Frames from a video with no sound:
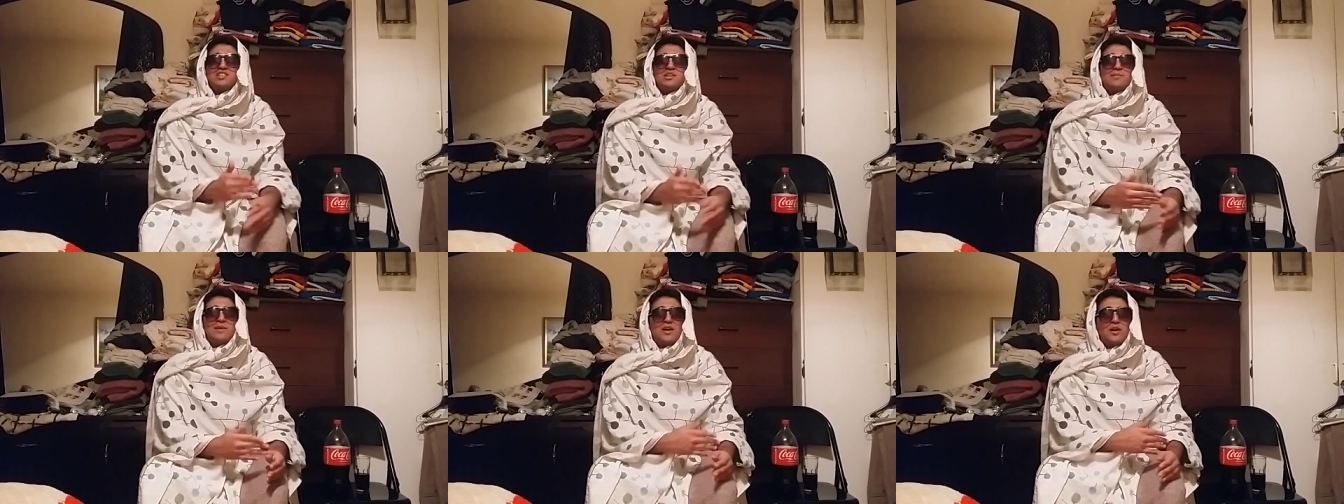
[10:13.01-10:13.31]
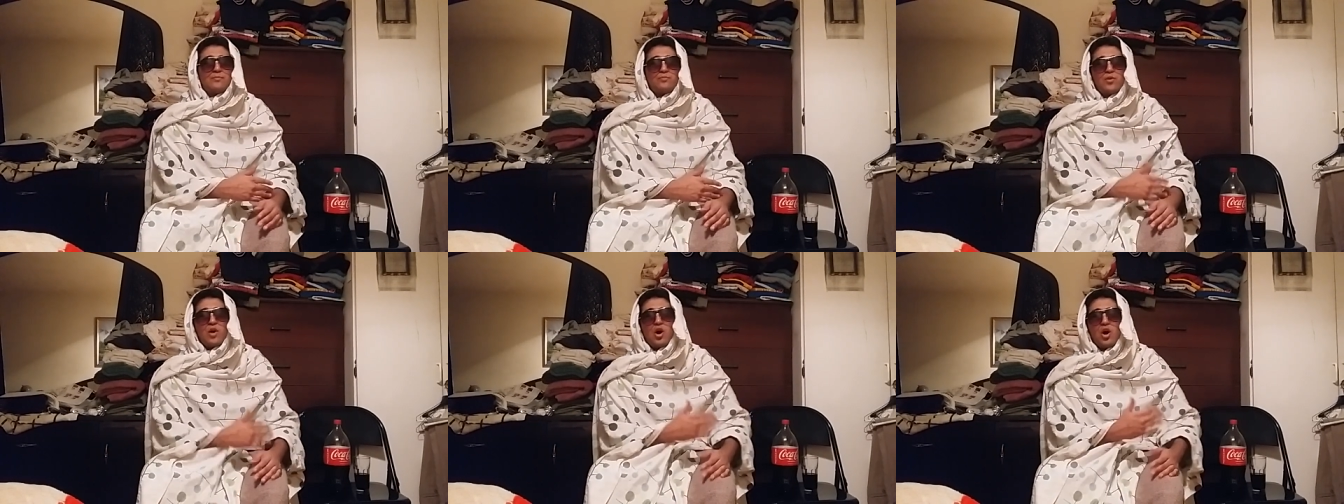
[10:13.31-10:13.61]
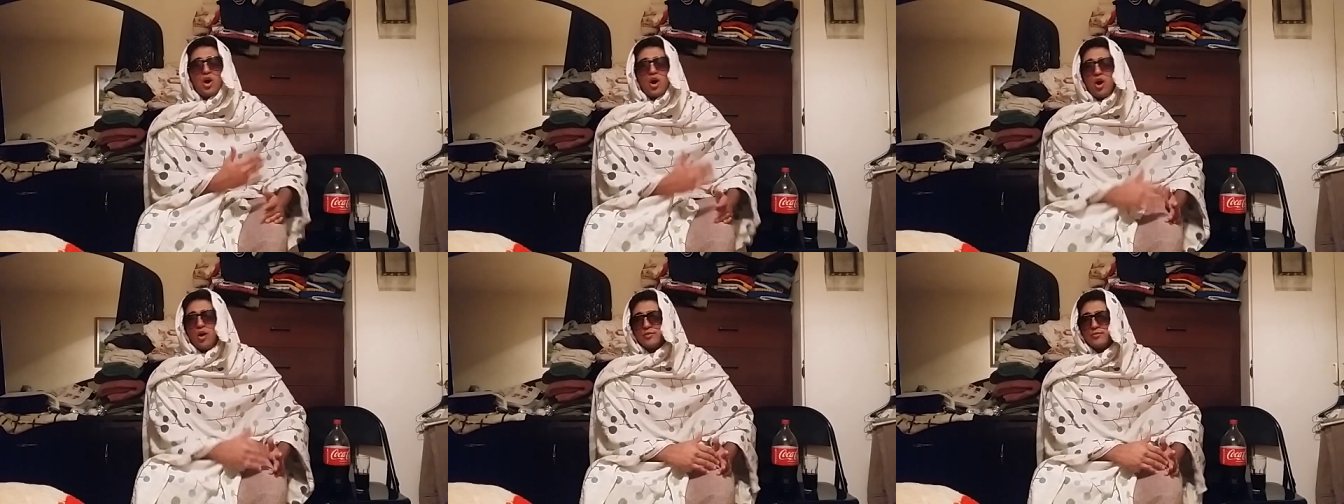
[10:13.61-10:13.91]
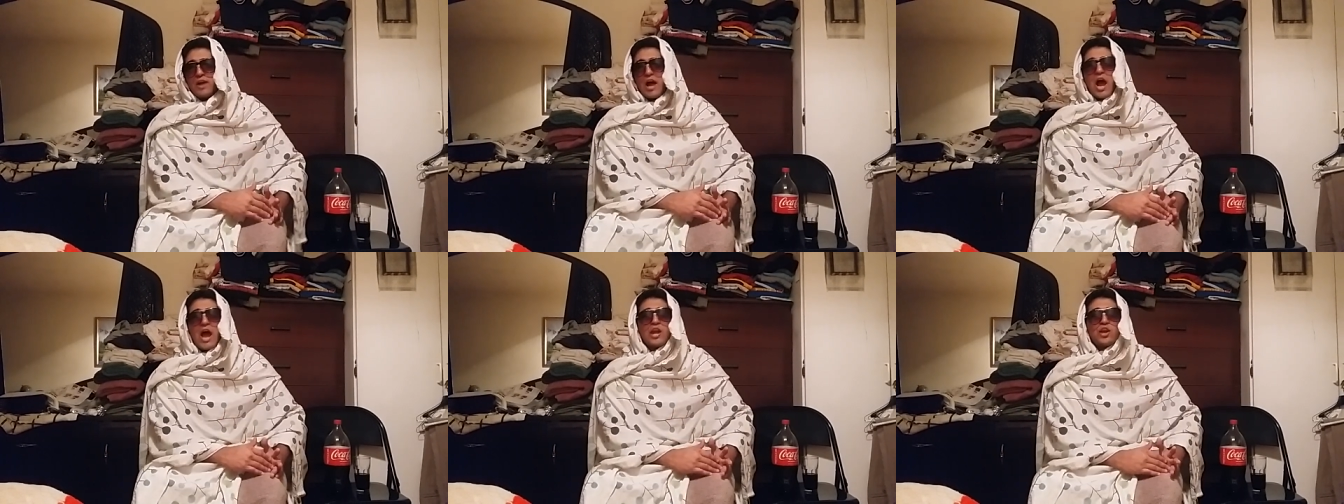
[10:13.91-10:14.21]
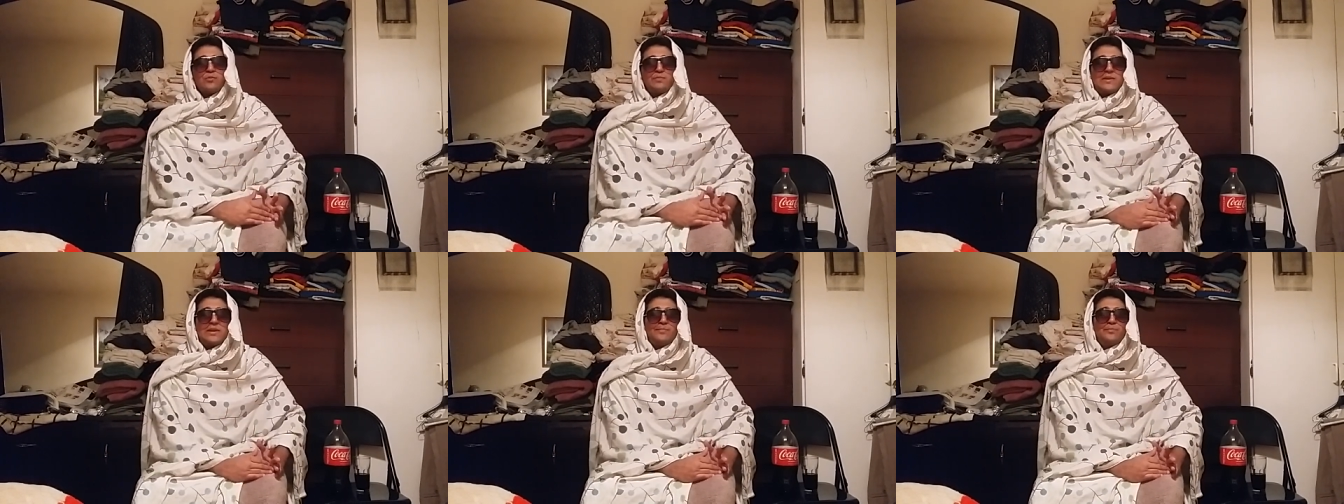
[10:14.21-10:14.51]
they may have
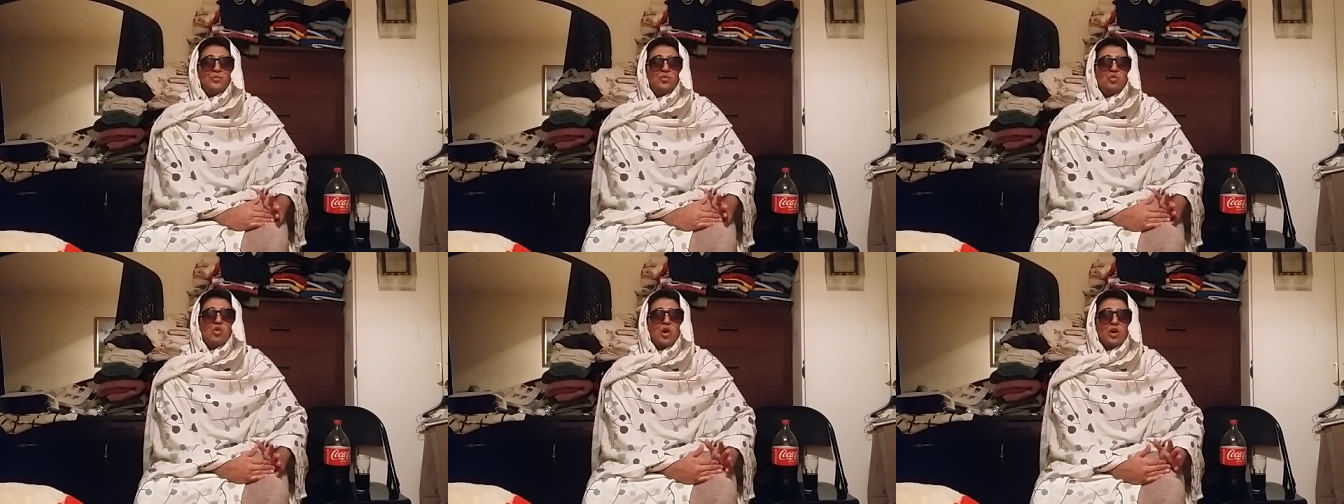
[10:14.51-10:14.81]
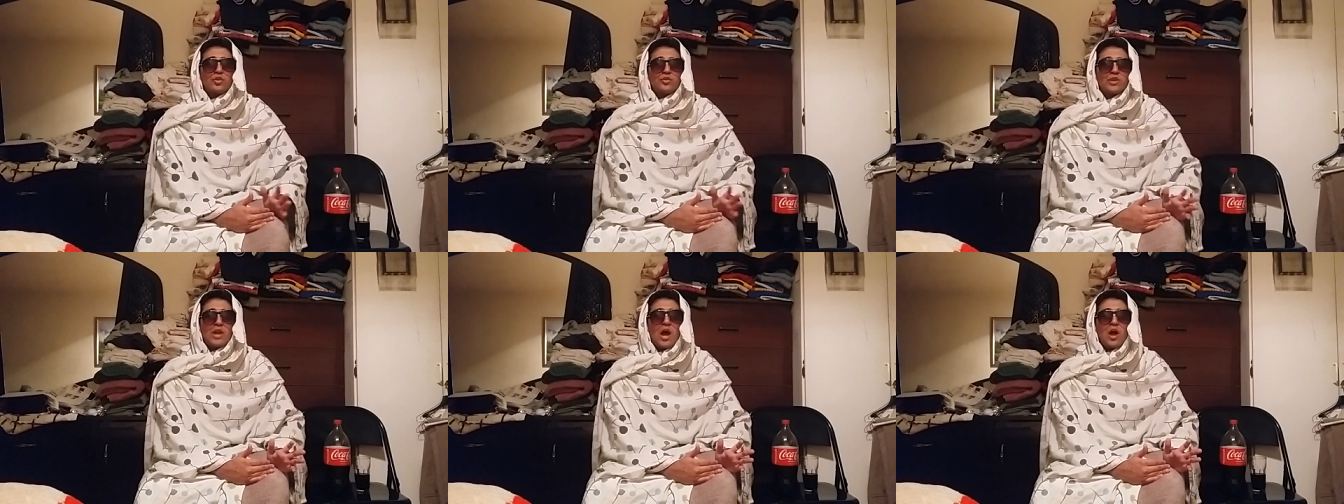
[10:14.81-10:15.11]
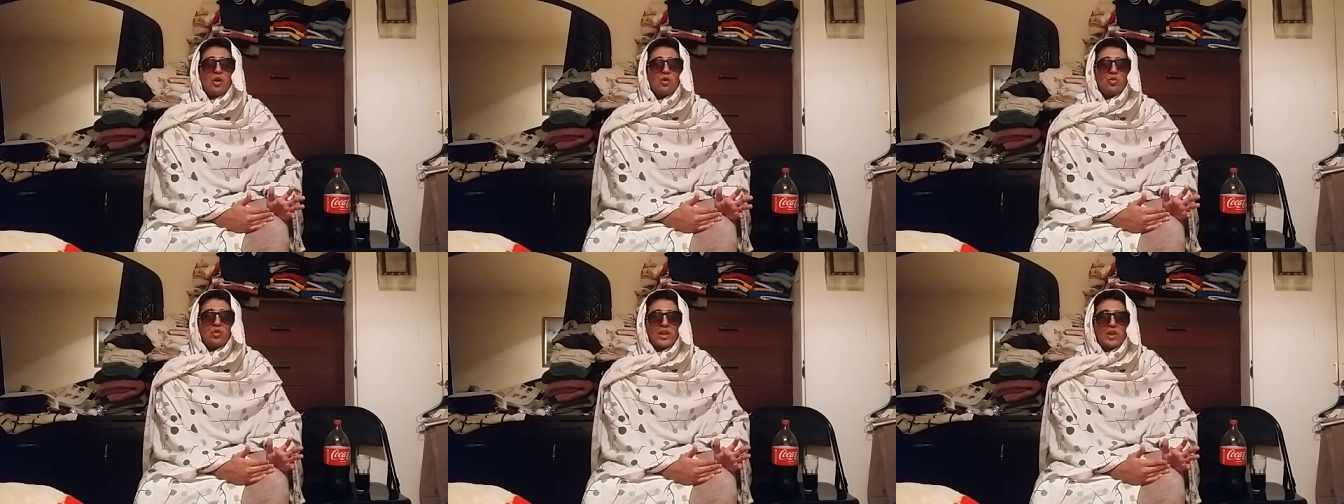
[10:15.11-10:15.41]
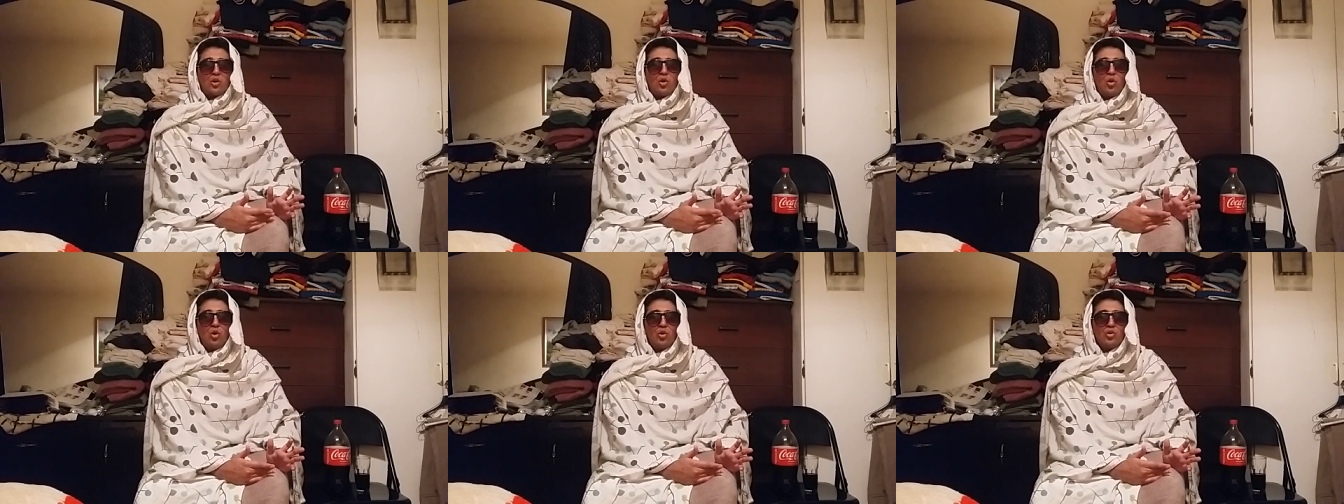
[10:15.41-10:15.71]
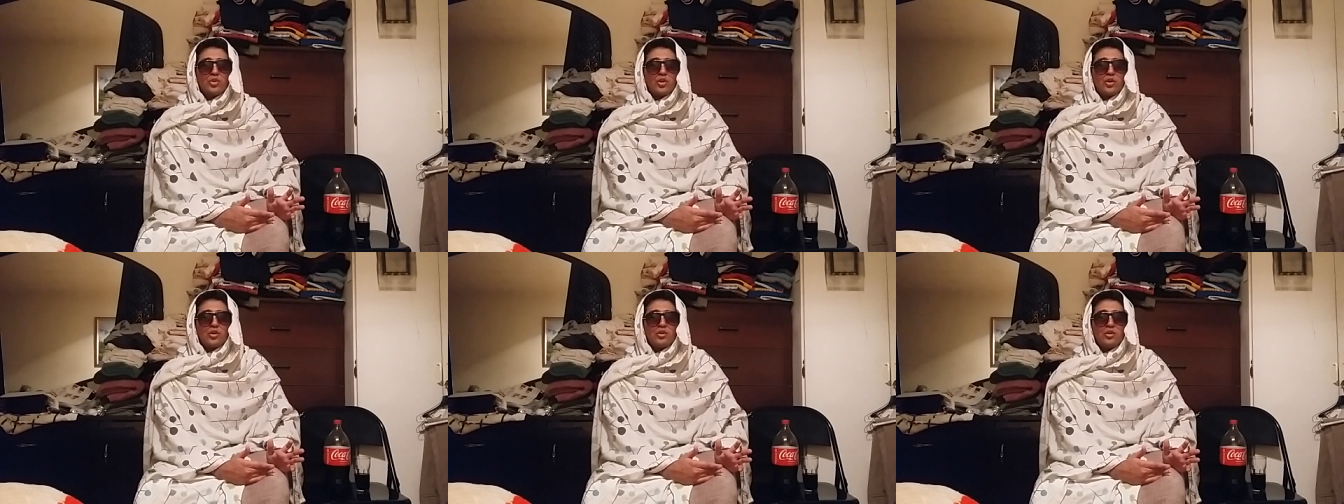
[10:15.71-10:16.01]
hired people who are not, who are like
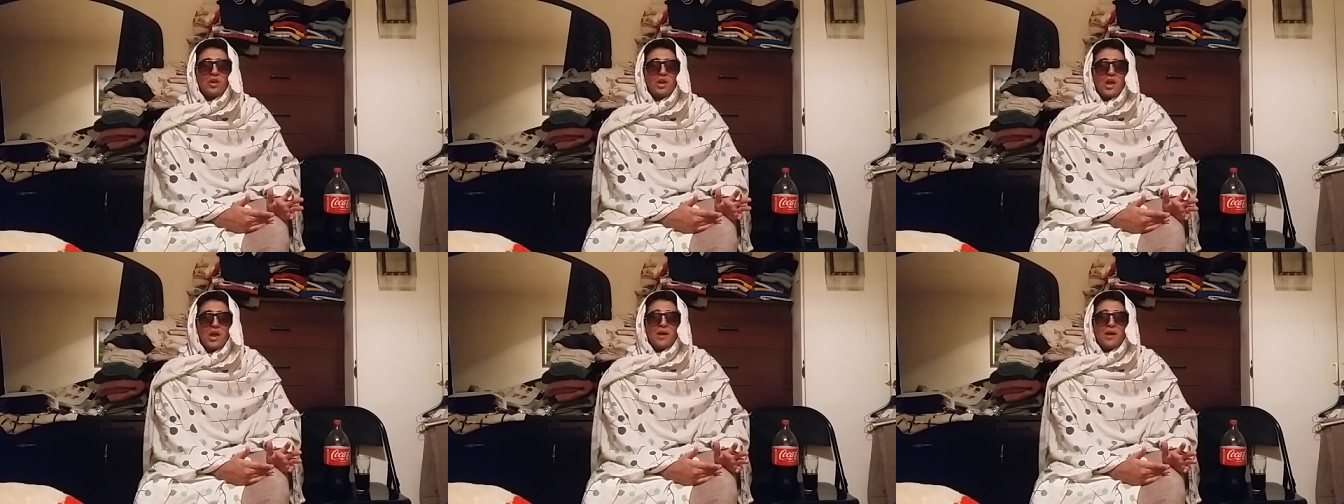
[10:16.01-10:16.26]
older.